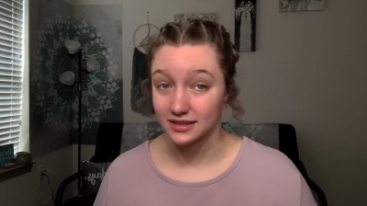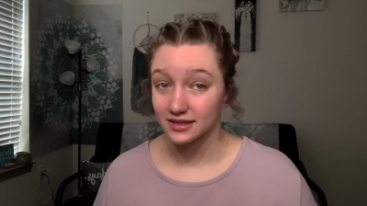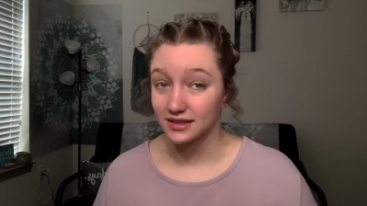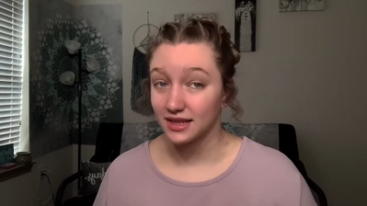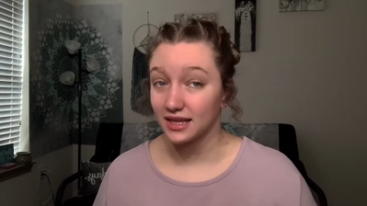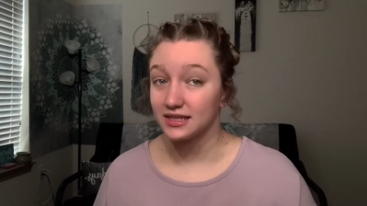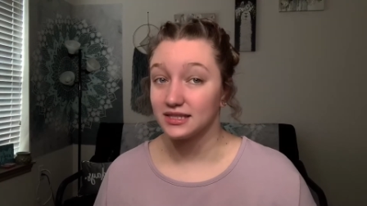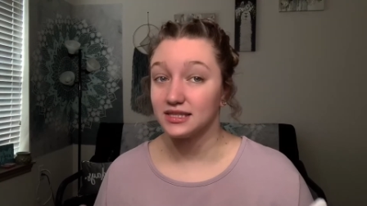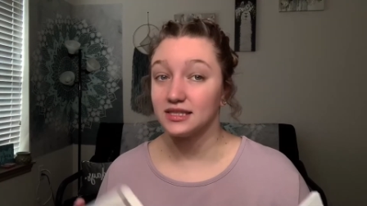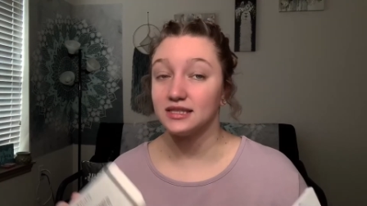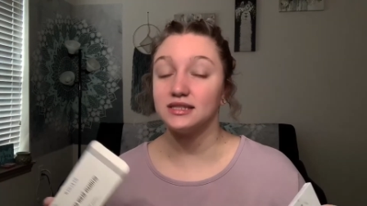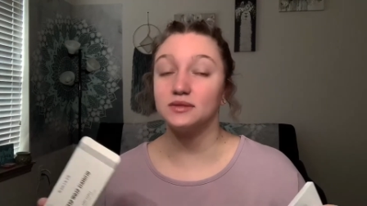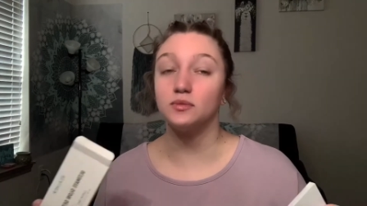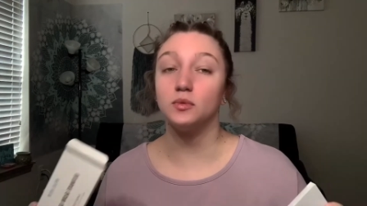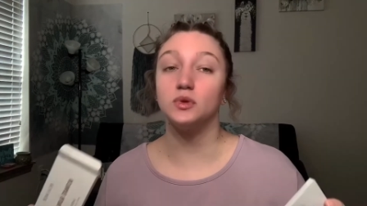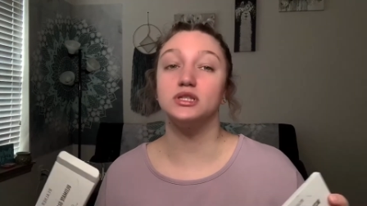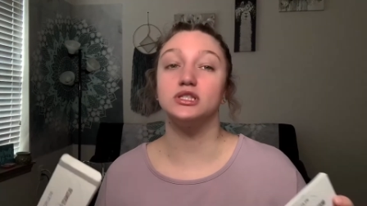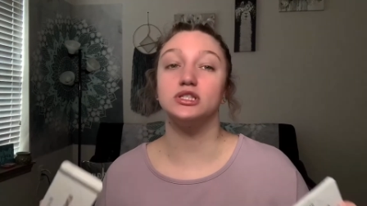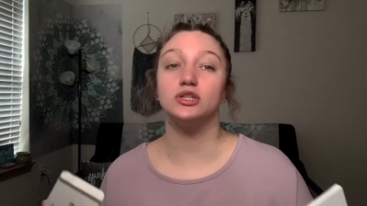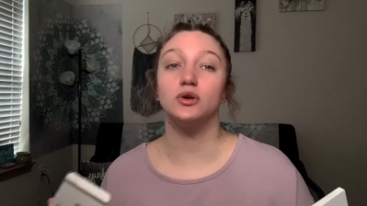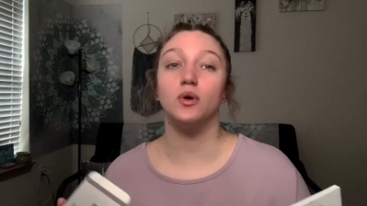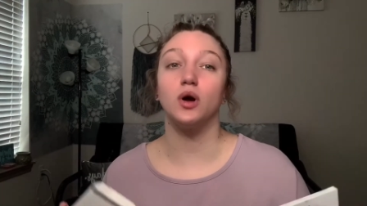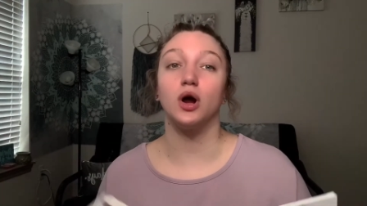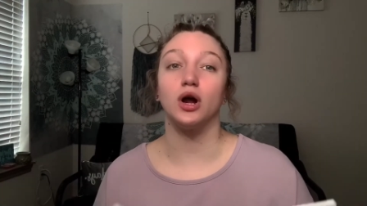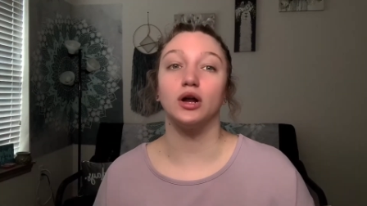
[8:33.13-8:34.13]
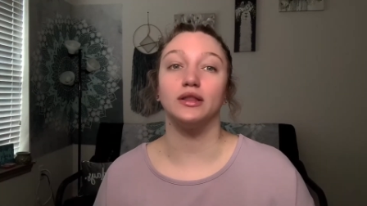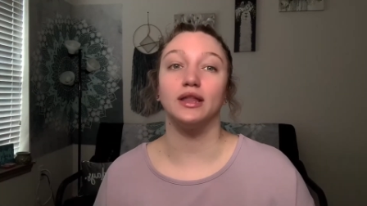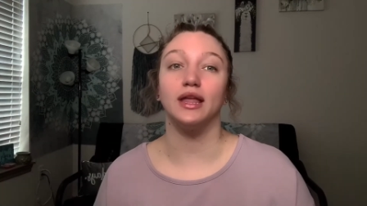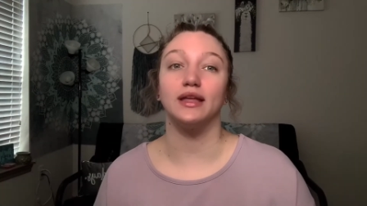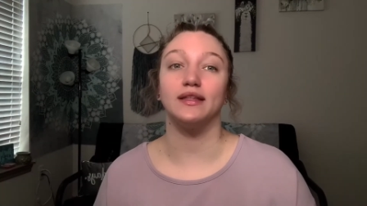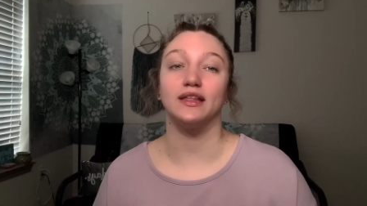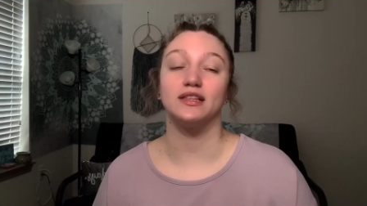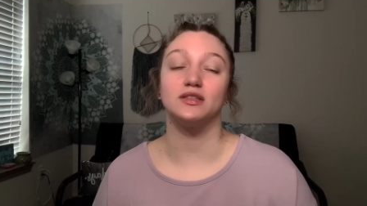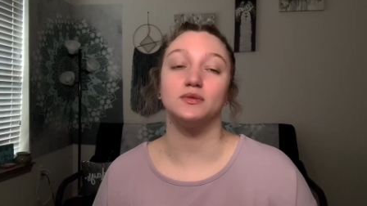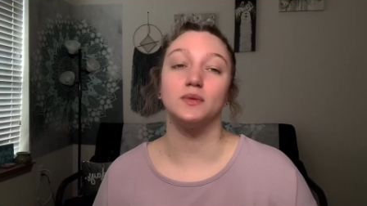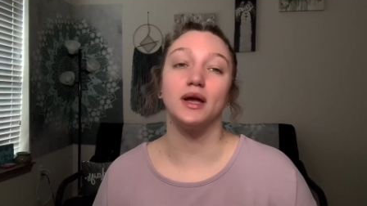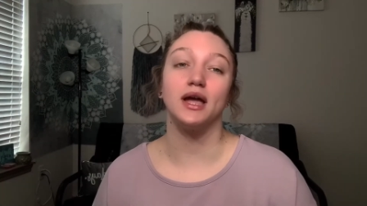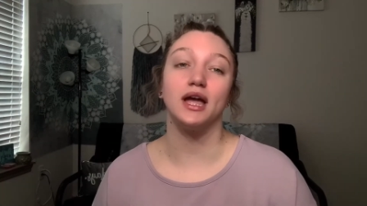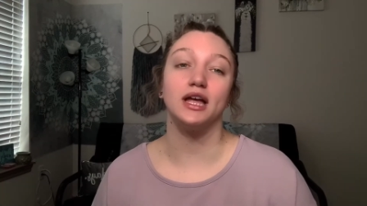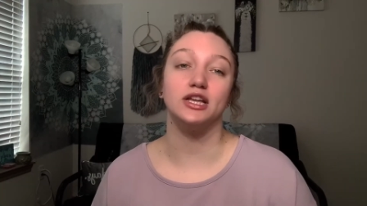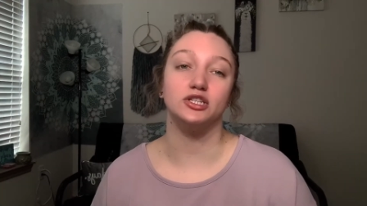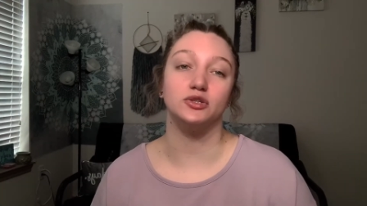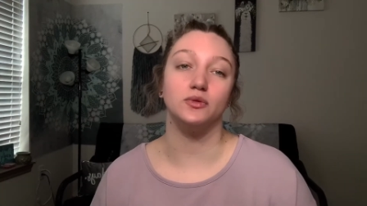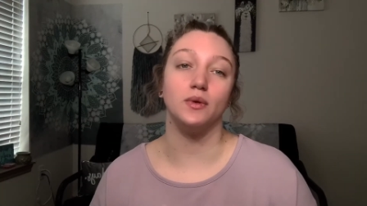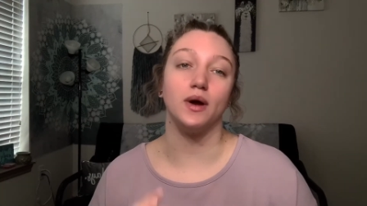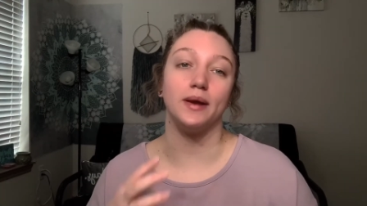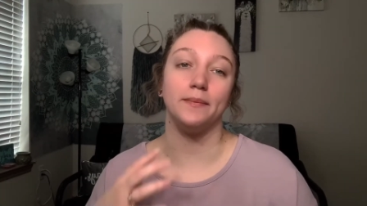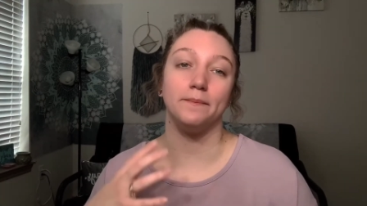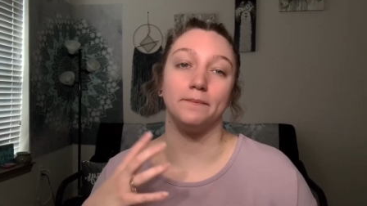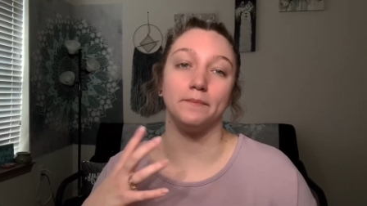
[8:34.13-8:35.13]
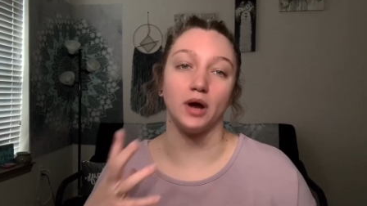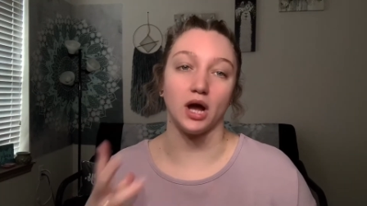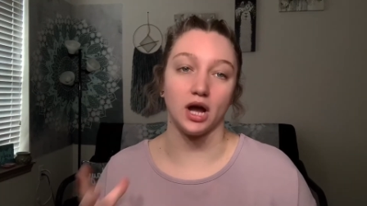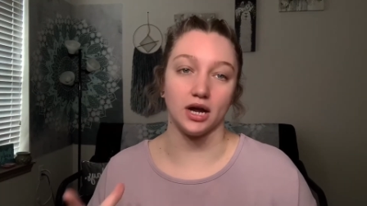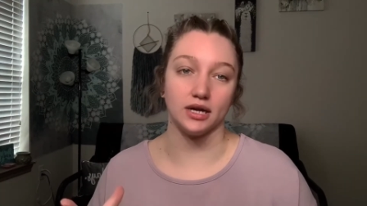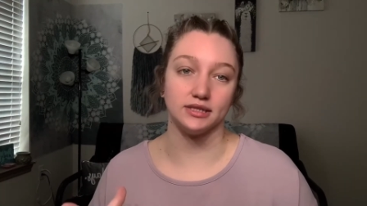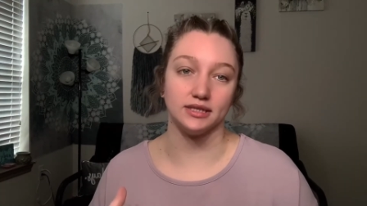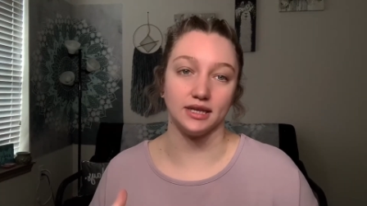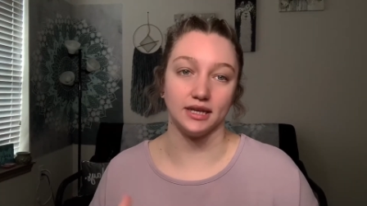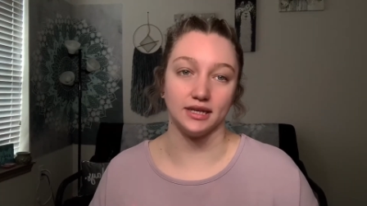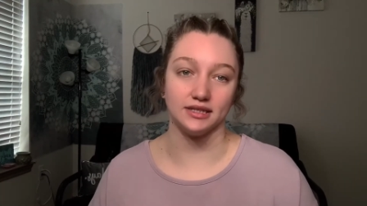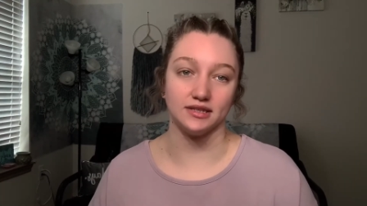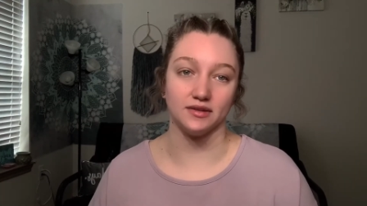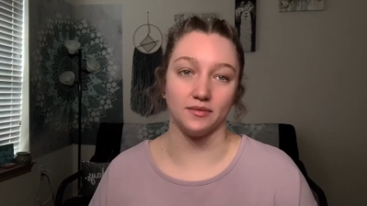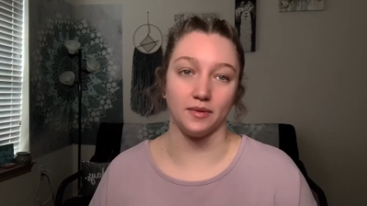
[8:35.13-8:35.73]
That's what's so hard. Like, that's why I do unboxings